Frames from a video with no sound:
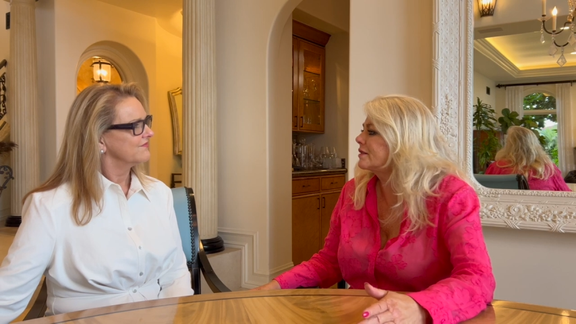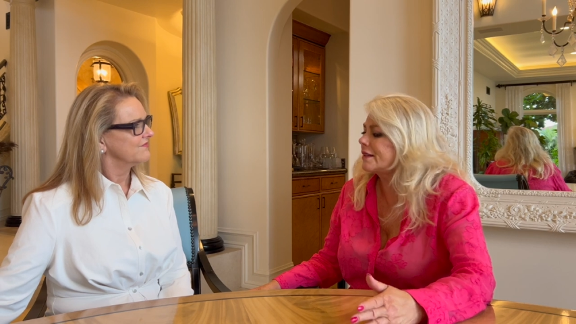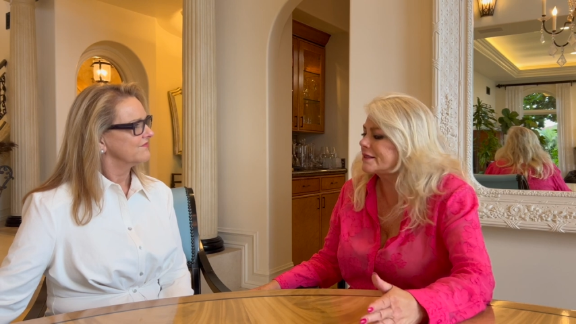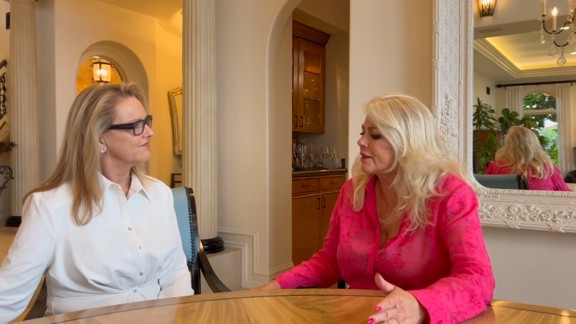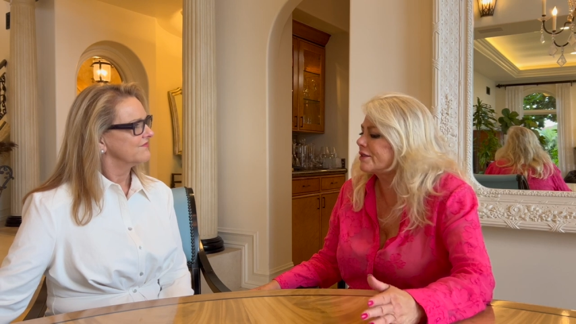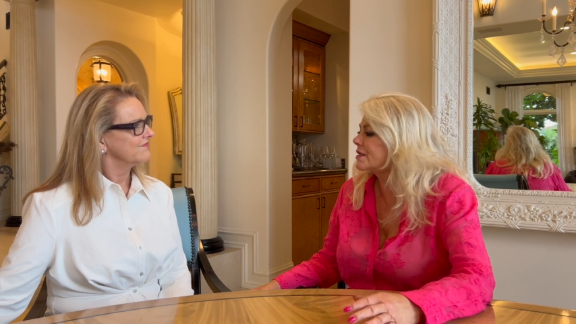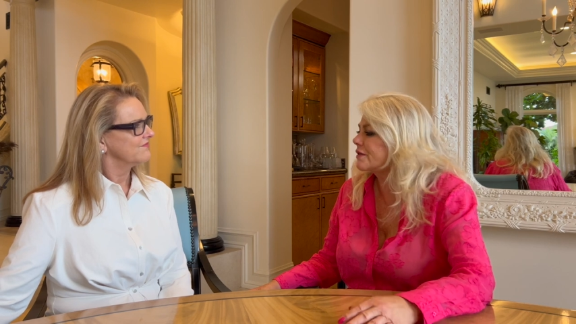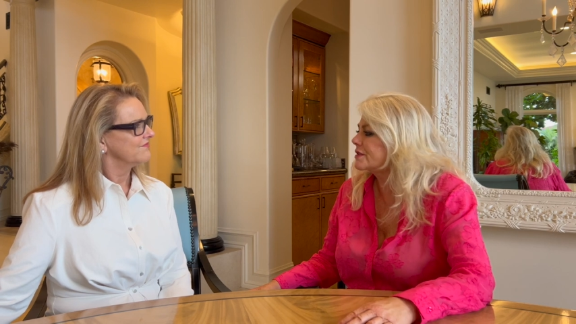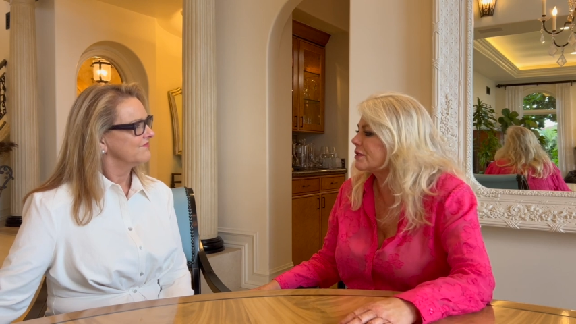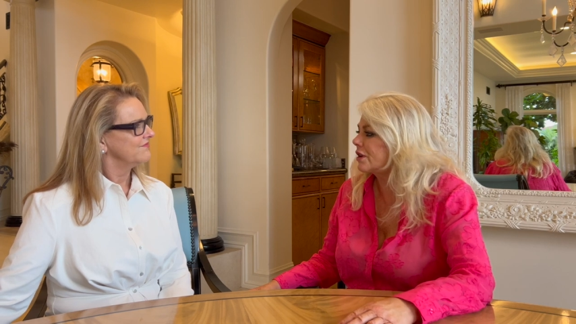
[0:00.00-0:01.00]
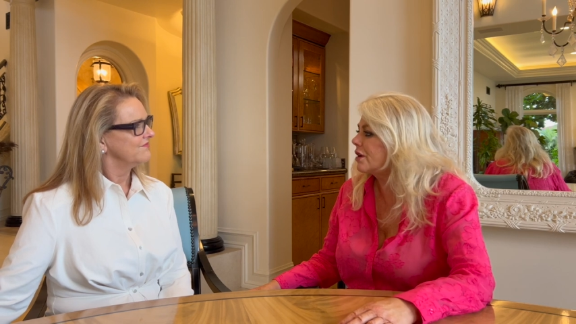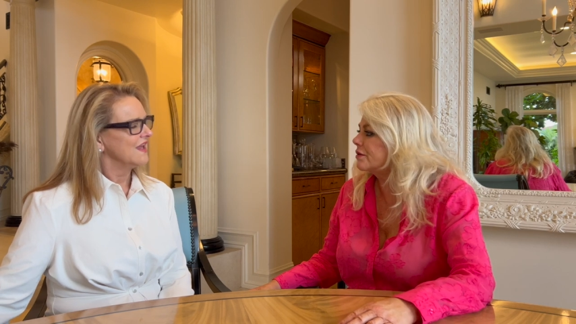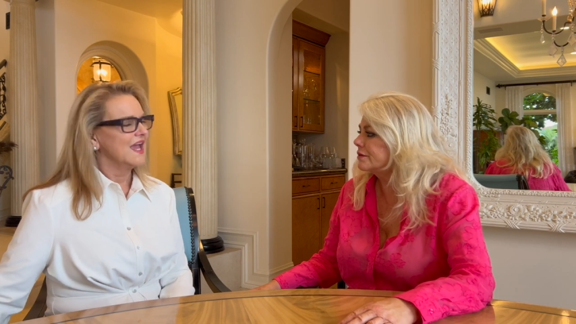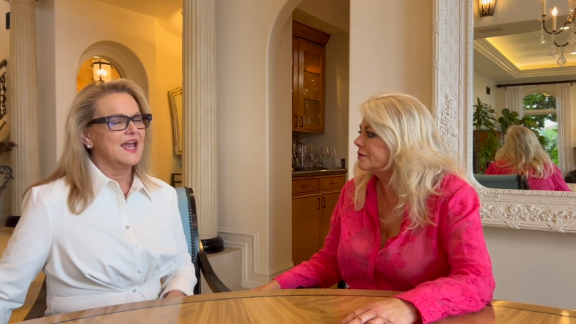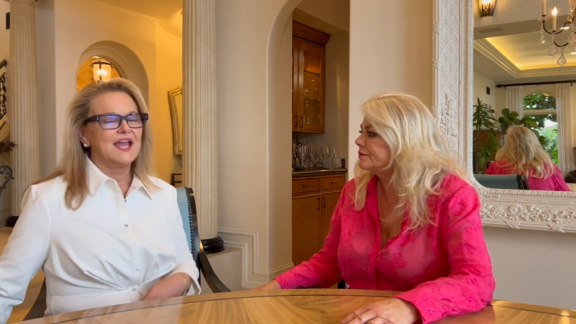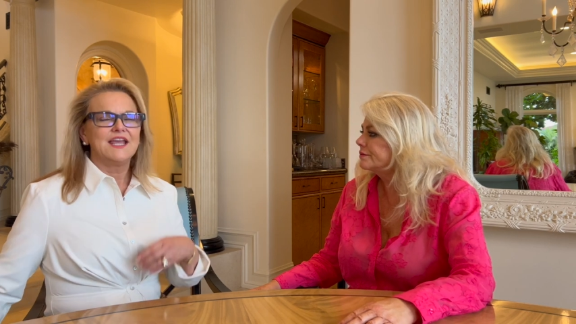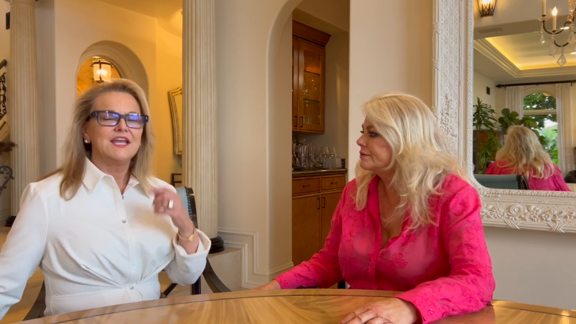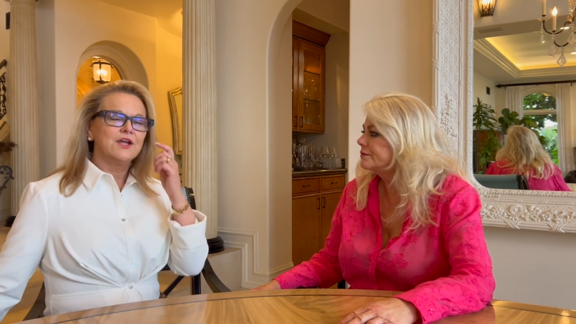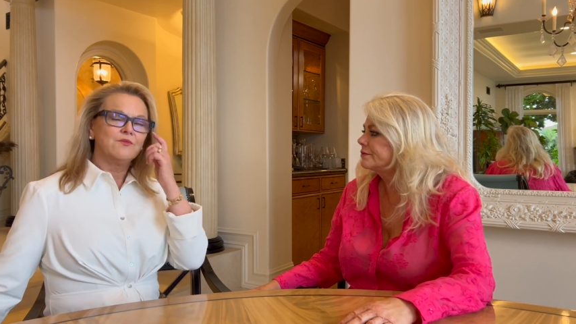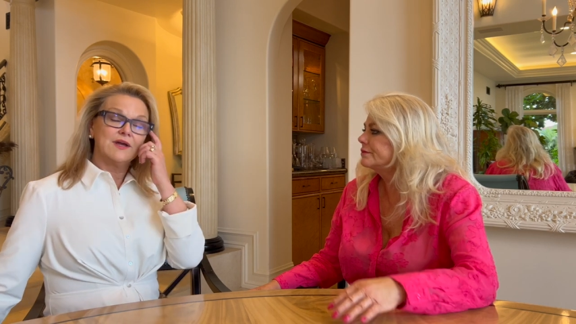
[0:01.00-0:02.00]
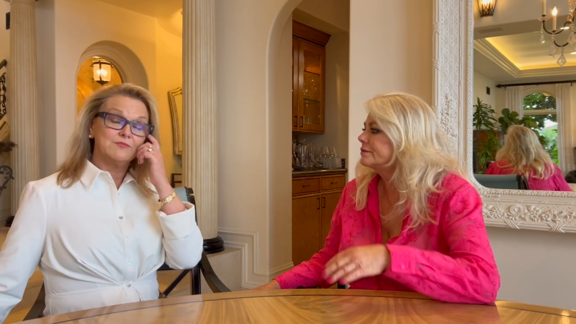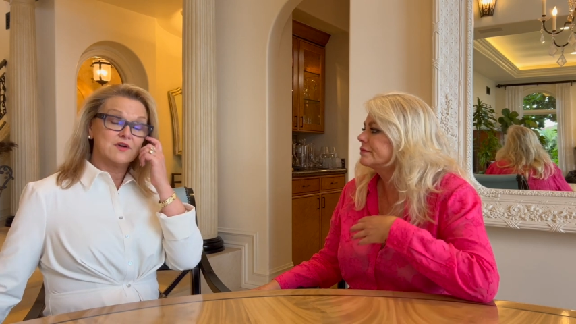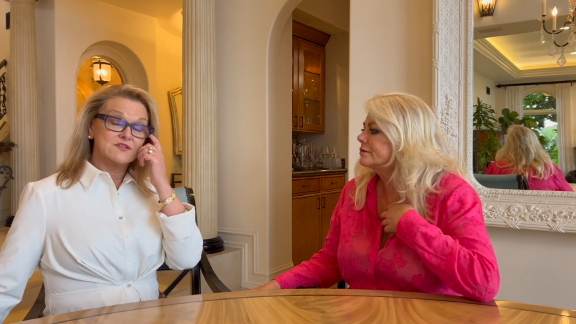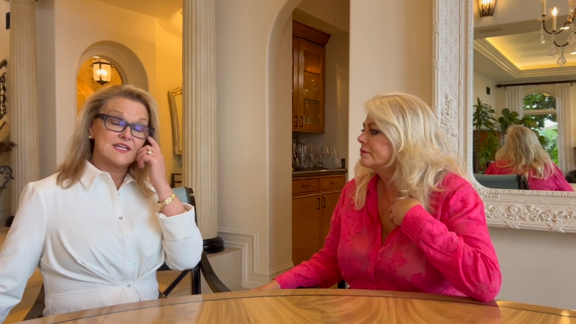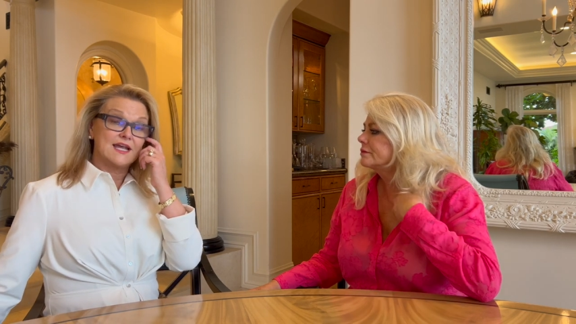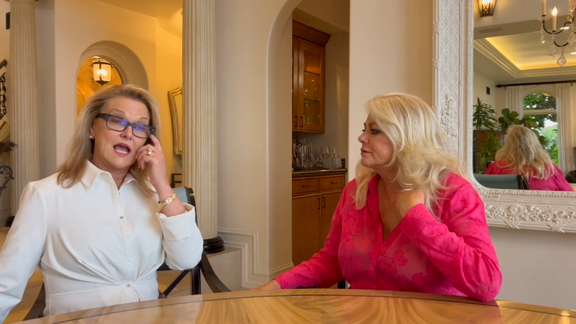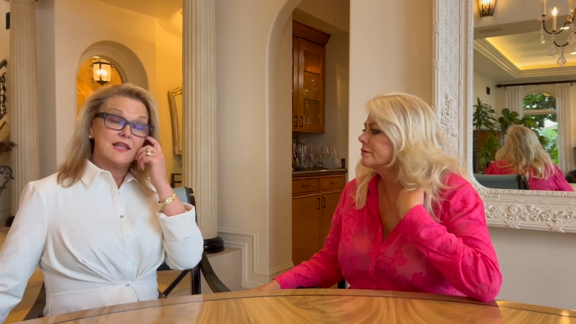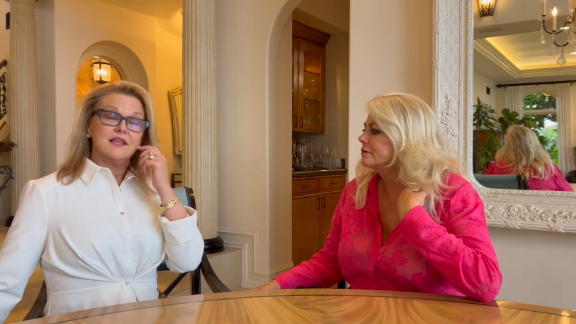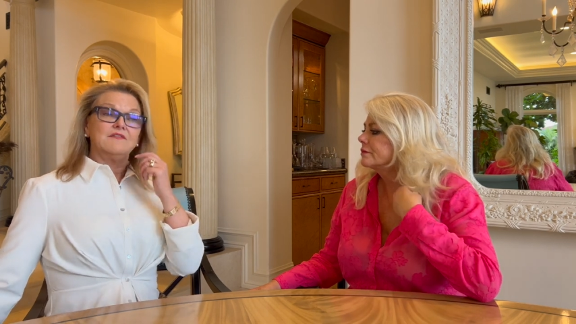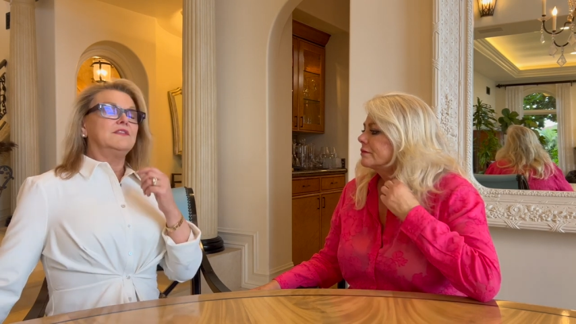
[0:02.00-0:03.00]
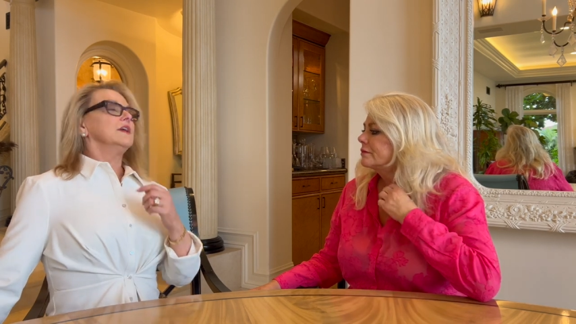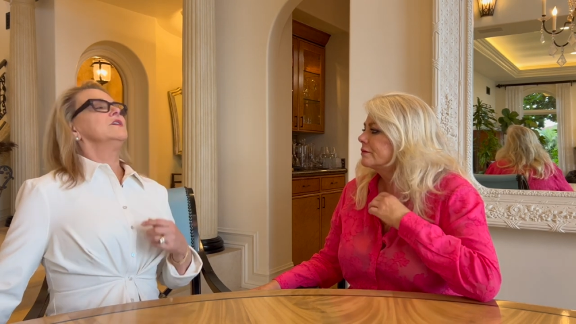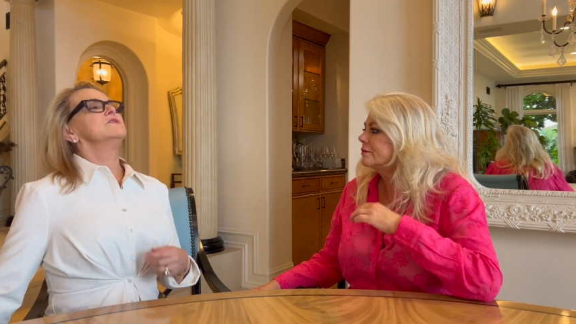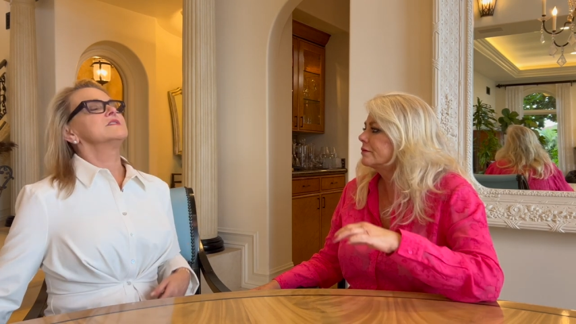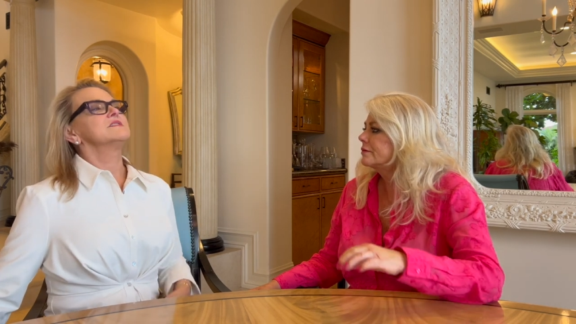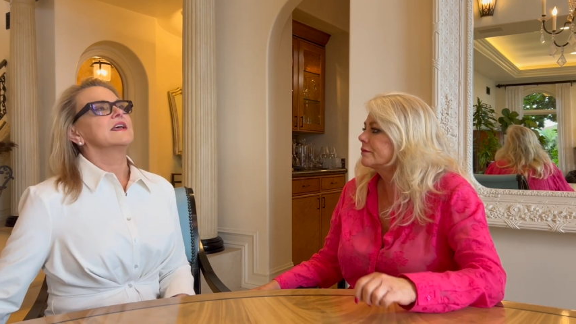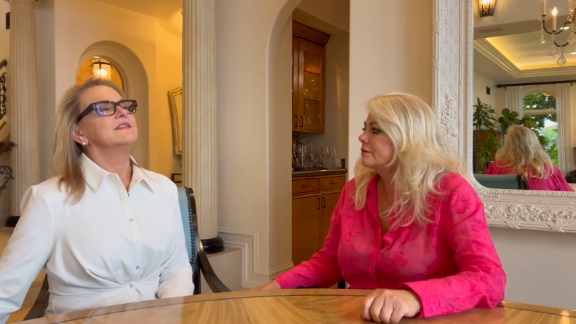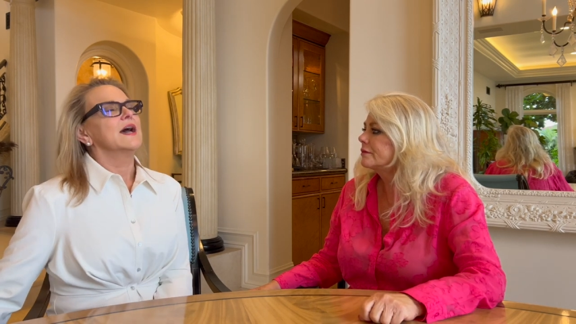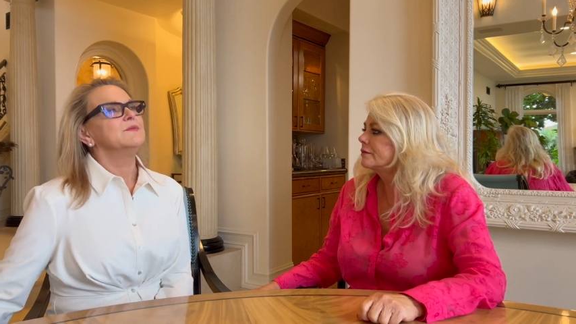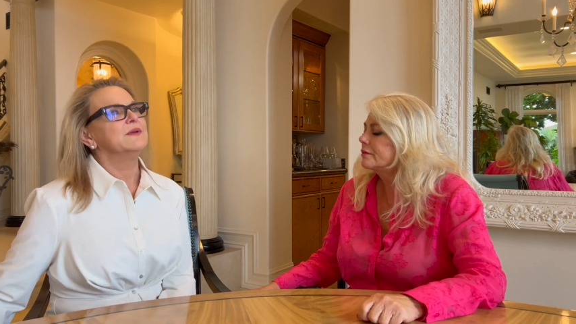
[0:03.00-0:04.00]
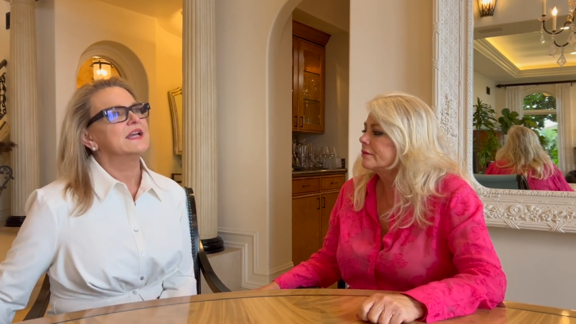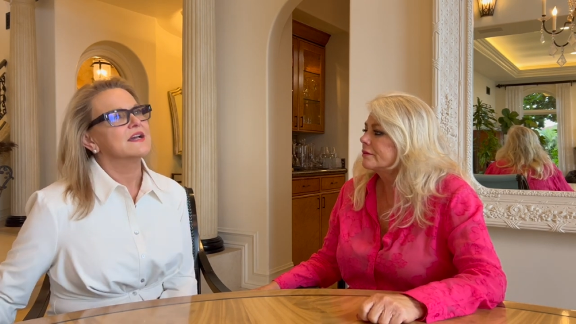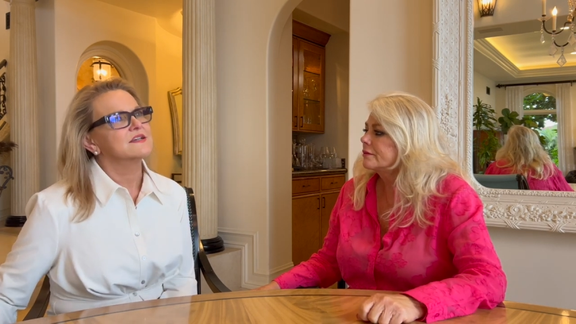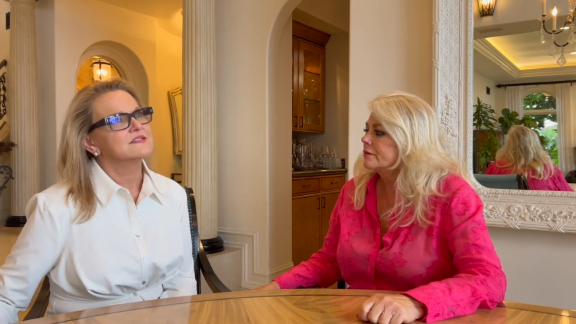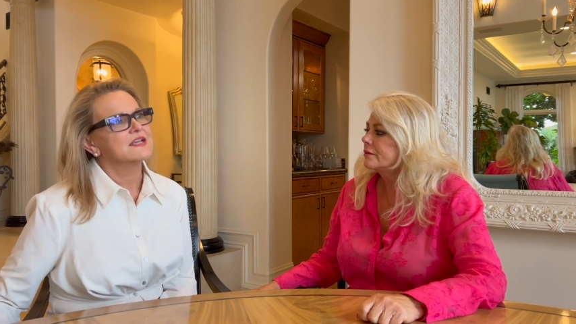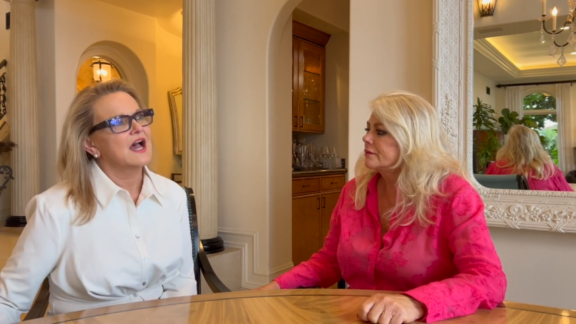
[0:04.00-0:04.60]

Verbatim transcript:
Speaker 1: not sell yourself so low.
Speaker 2: You know what, Marcy? I love that you just said that because